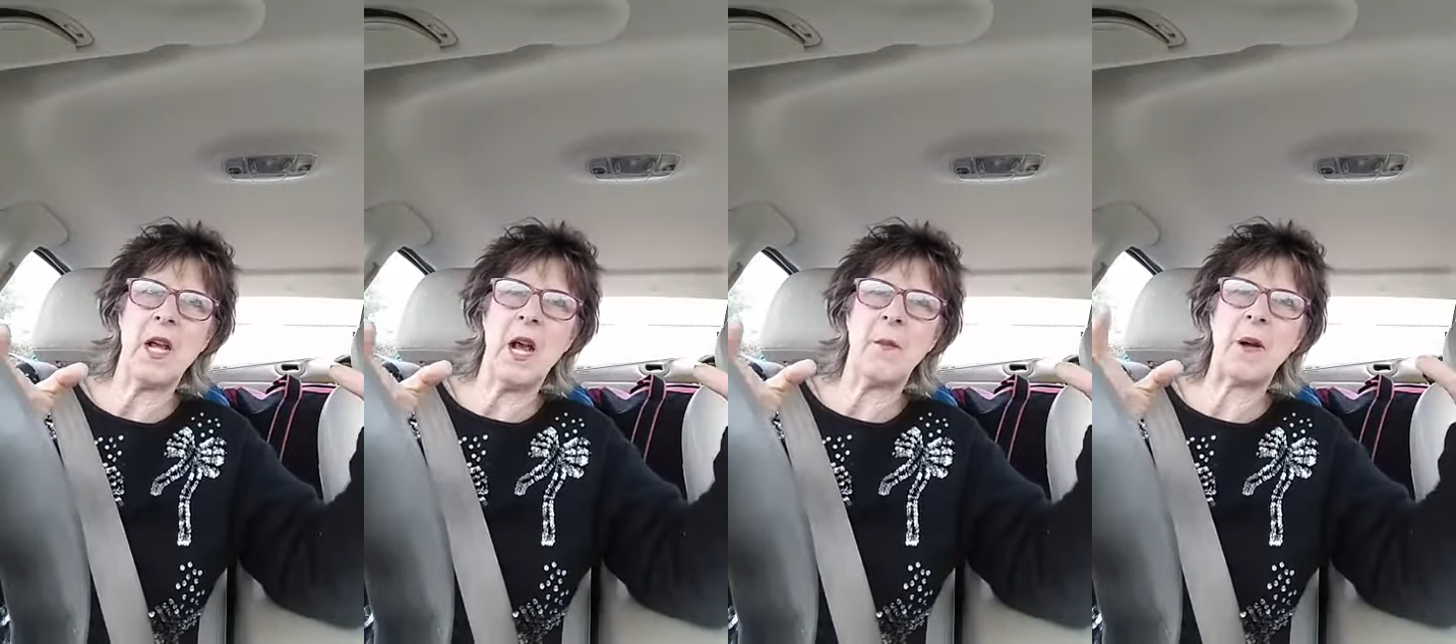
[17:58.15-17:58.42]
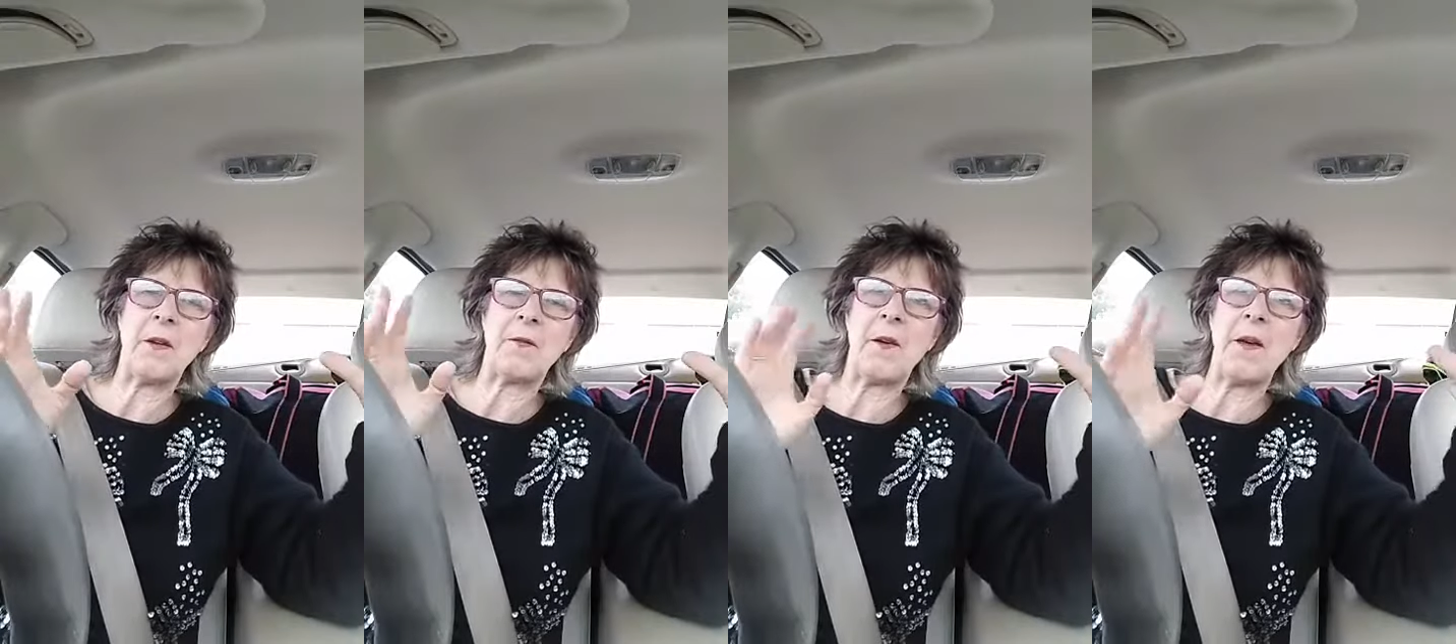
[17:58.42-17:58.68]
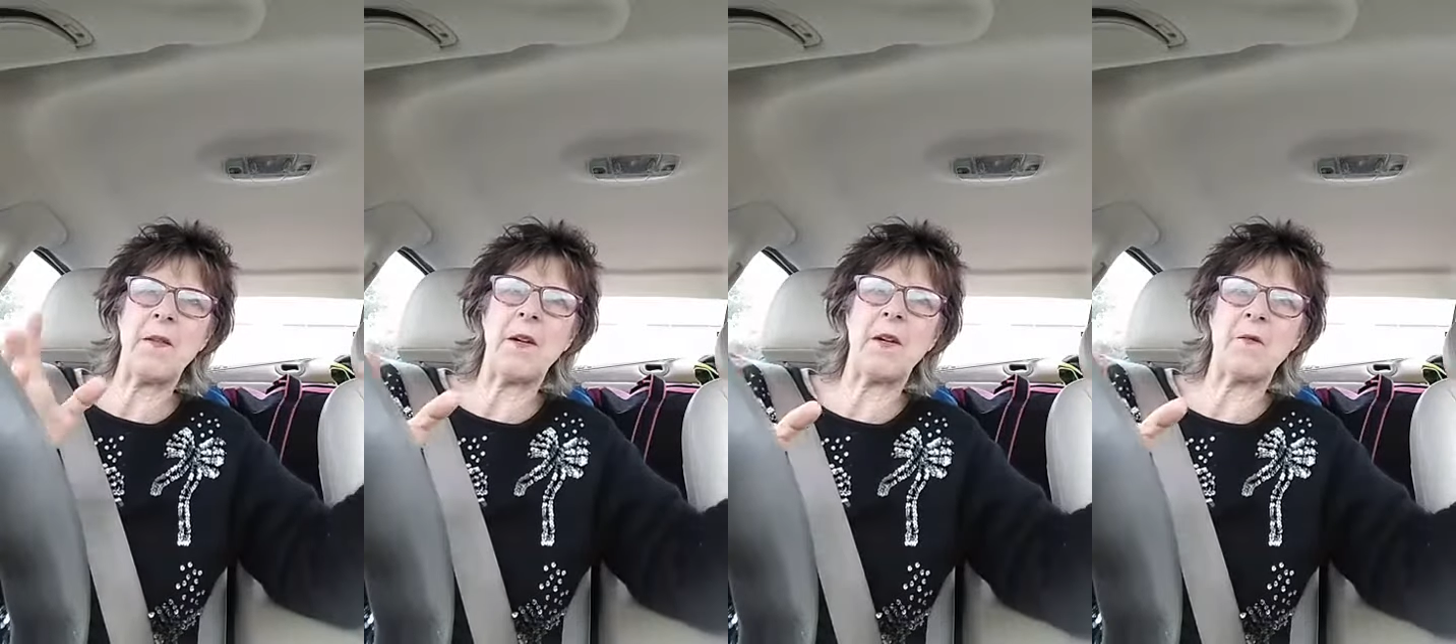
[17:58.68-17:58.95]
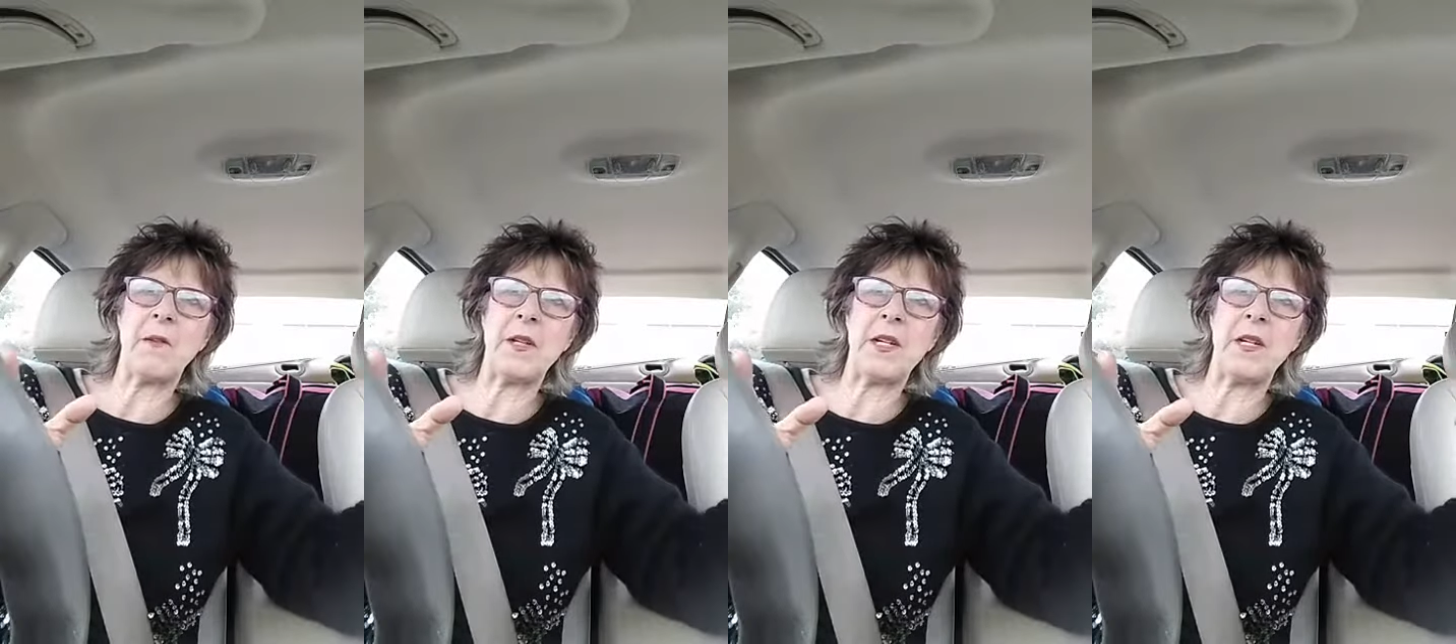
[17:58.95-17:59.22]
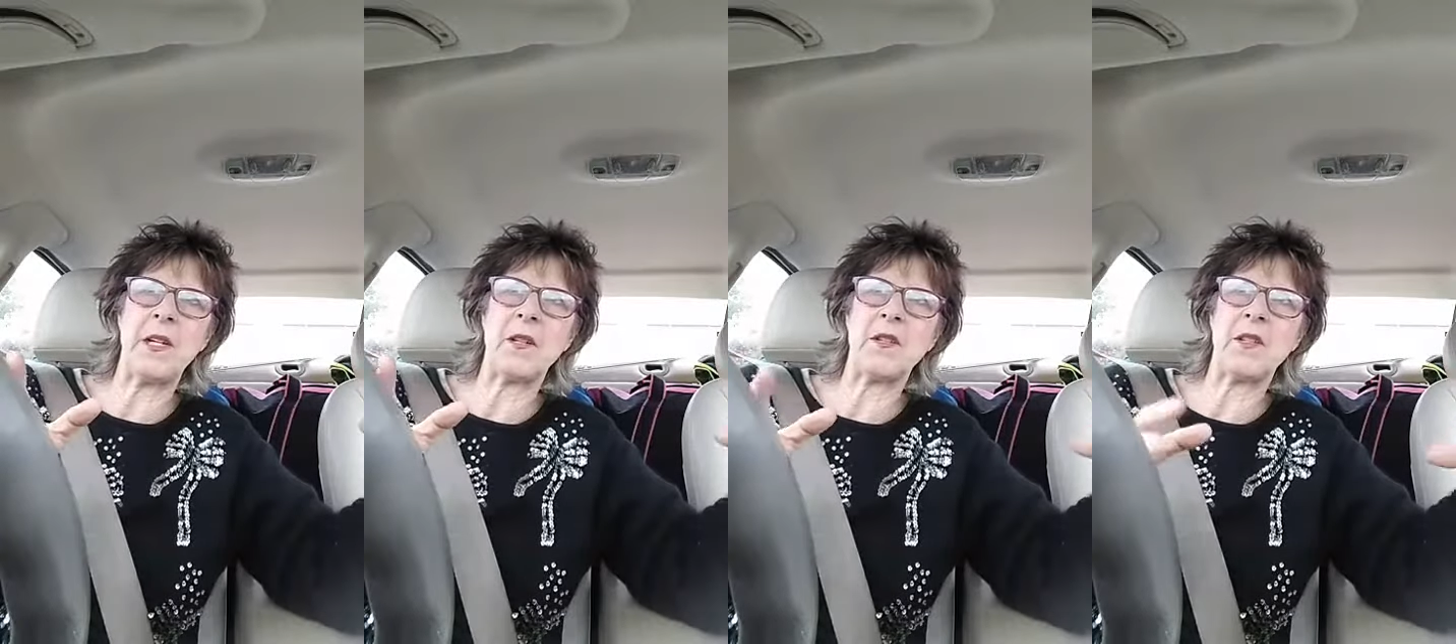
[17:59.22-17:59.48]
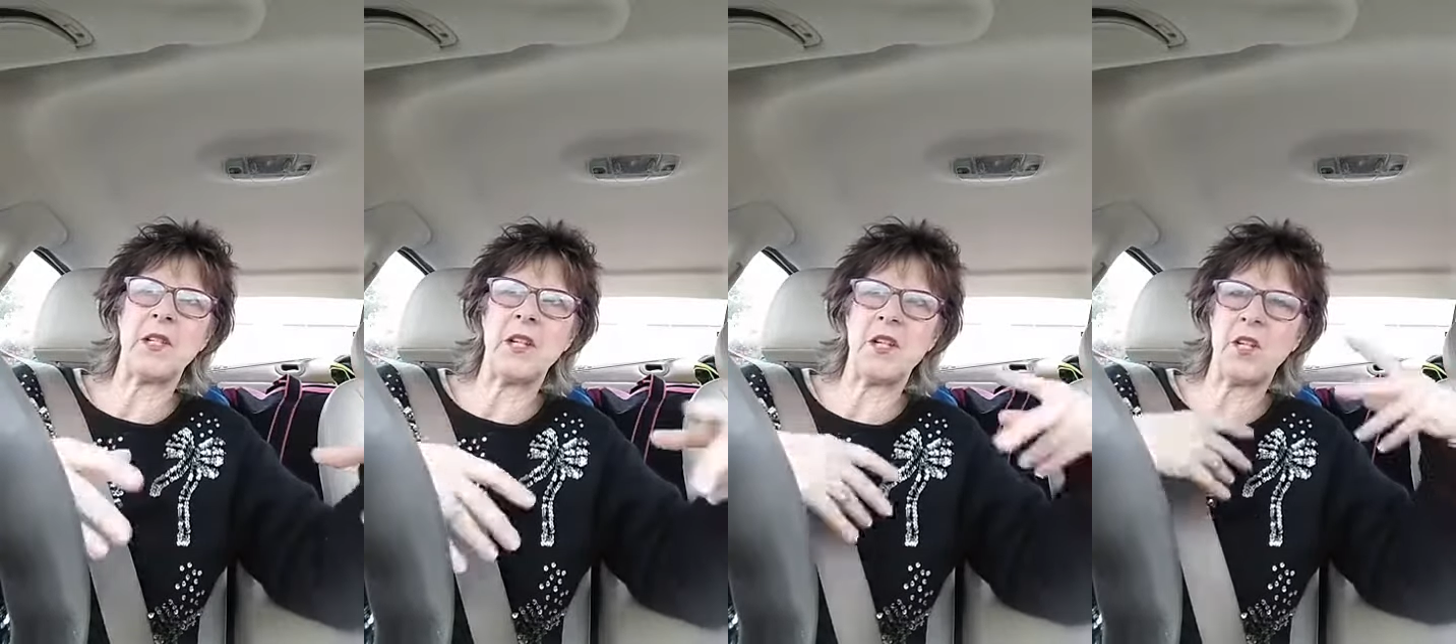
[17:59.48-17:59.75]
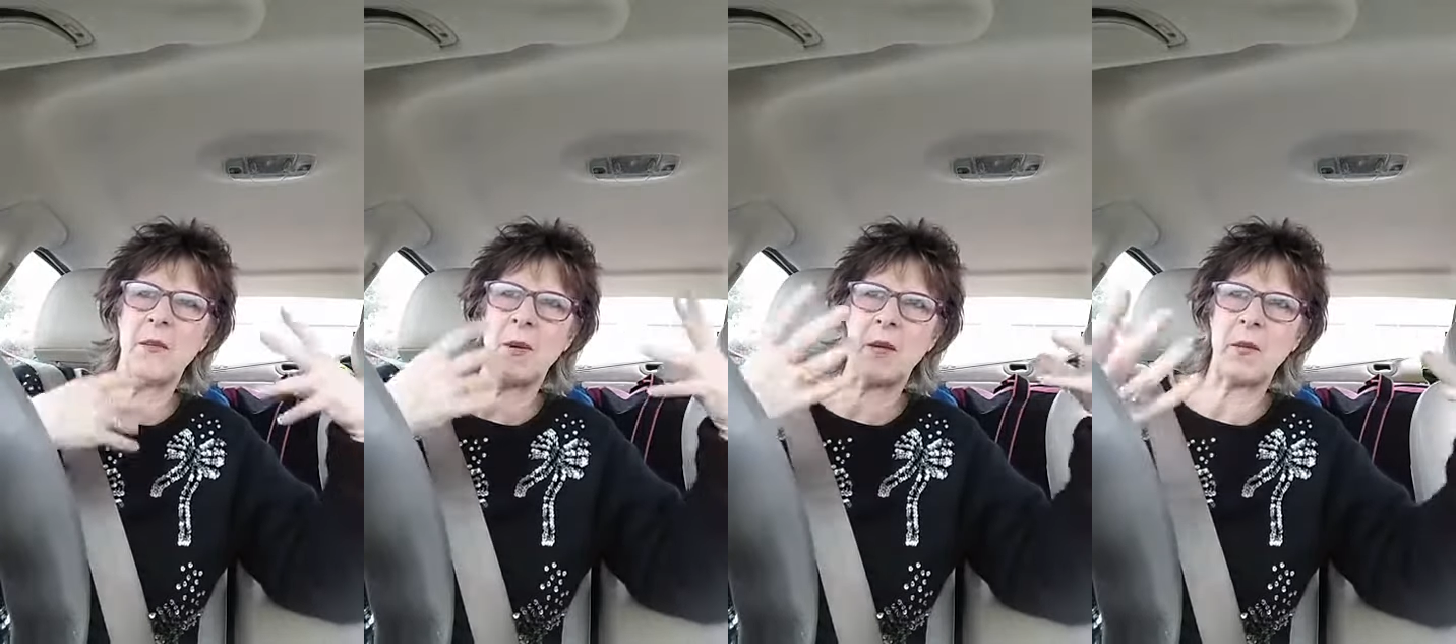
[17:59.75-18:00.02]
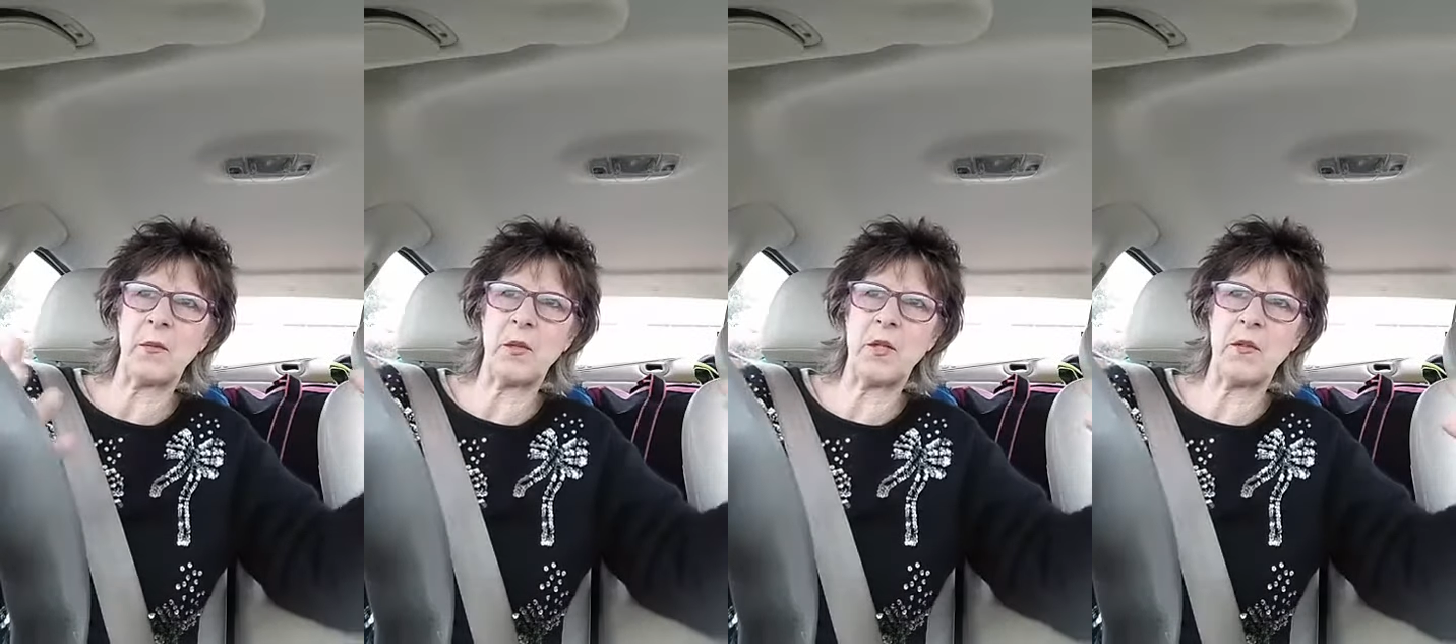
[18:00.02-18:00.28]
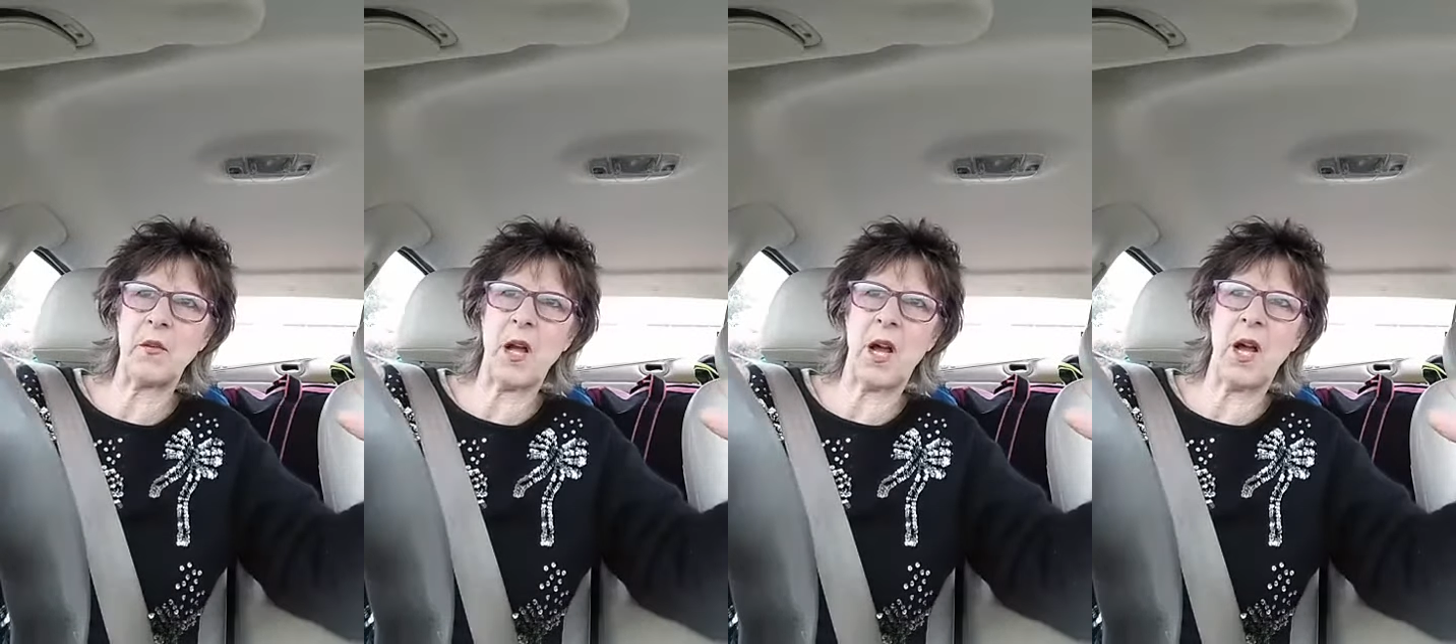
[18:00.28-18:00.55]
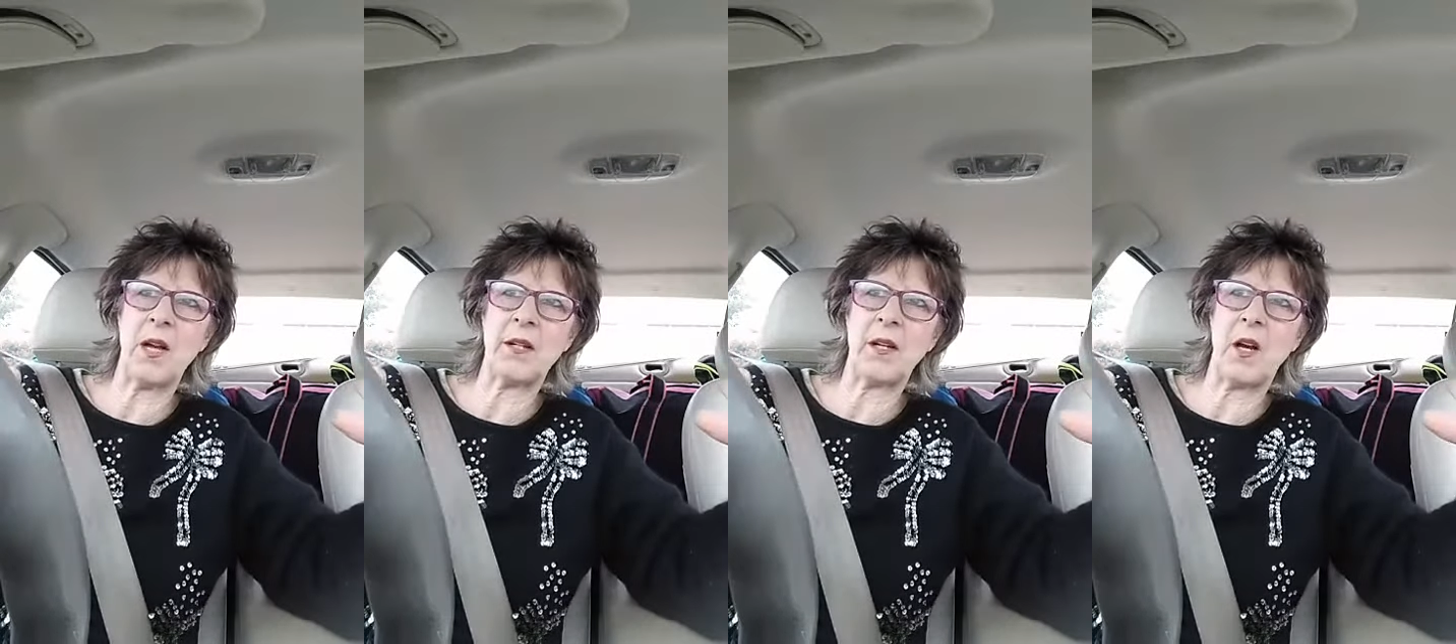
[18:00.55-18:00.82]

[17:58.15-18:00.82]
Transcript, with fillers: about five hundred videos teaching about the Word of God